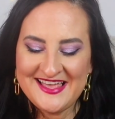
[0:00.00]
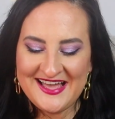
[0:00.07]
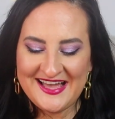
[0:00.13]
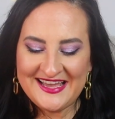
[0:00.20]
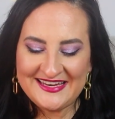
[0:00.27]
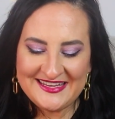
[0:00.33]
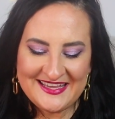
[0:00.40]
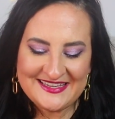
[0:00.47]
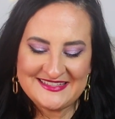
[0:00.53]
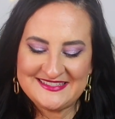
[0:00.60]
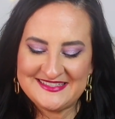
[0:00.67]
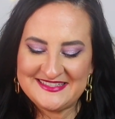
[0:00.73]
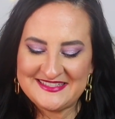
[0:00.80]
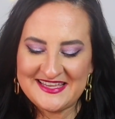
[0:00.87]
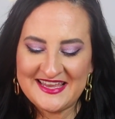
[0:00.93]
I liked
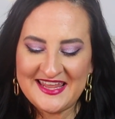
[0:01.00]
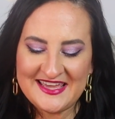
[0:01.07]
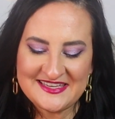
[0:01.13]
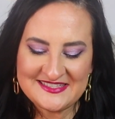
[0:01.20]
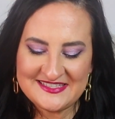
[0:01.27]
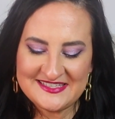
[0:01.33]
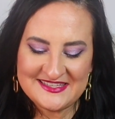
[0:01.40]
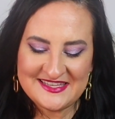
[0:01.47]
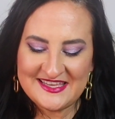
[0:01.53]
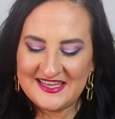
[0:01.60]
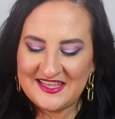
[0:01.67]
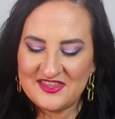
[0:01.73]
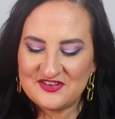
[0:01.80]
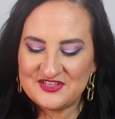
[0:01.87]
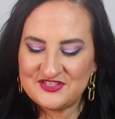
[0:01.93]
it.
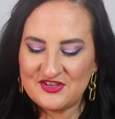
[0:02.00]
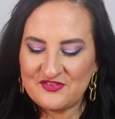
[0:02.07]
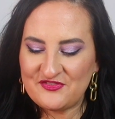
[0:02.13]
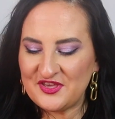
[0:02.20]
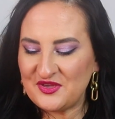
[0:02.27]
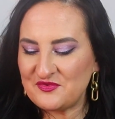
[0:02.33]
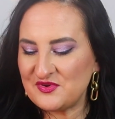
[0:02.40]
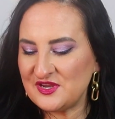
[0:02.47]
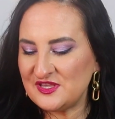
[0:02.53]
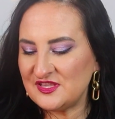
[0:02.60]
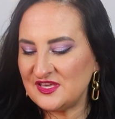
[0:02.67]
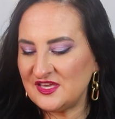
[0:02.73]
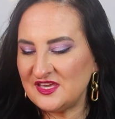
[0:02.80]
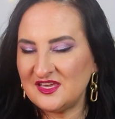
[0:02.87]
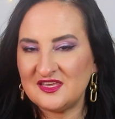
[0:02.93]
There's nothing
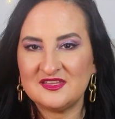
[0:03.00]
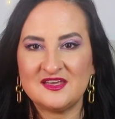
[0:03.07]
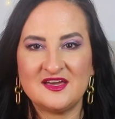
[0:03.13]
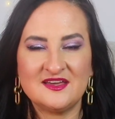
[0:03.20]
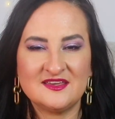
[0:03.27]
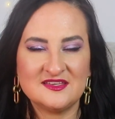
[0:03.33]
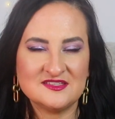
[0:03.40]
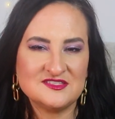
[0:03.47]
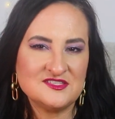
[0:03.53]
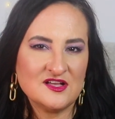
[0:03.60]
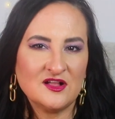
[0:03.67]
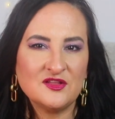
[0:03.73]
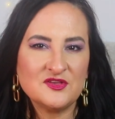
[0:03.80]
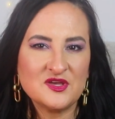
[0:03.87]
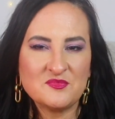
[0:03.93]
really that I can
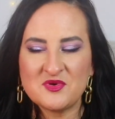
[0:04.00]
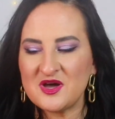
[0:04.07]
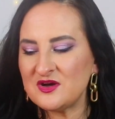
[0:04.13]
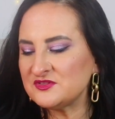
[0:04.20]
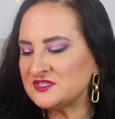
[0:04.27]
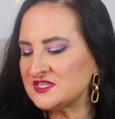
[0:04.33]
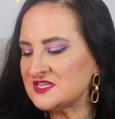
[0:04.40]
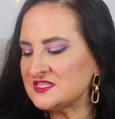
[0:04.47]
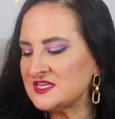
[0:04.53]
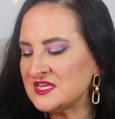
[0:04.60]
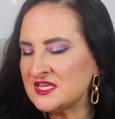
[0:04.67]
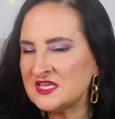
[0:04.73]
tell you about it